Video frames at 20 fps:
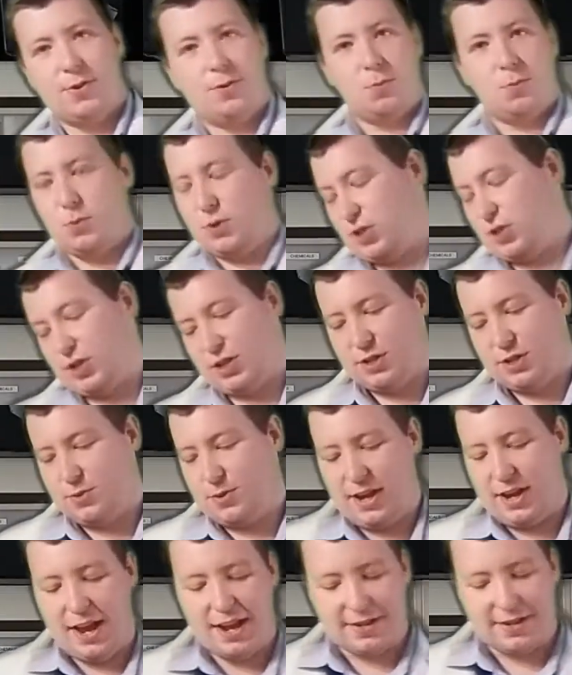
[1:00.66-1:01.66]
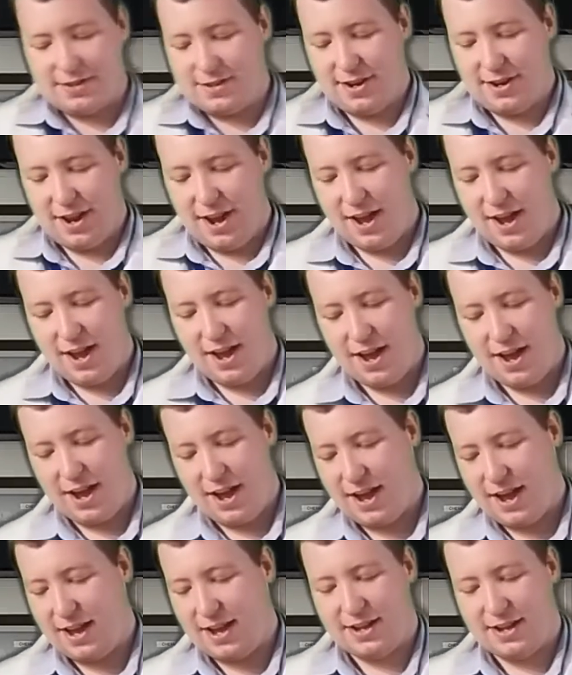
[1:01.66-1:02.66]
we're just going to do it again,
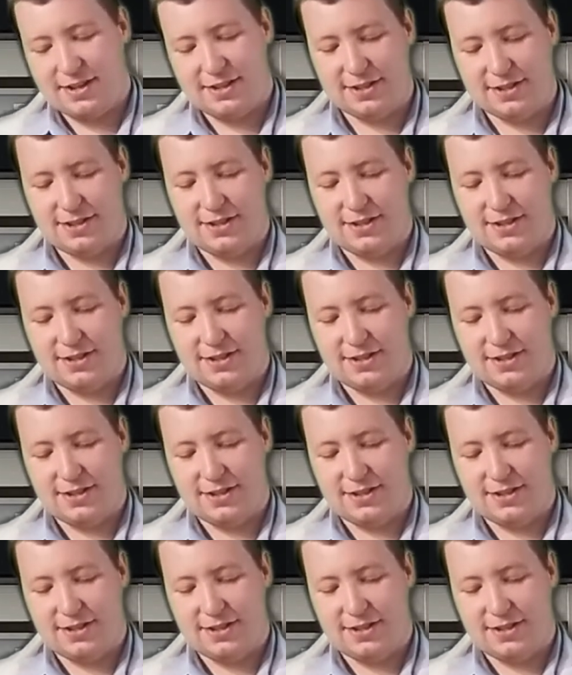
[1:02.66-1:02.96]
and,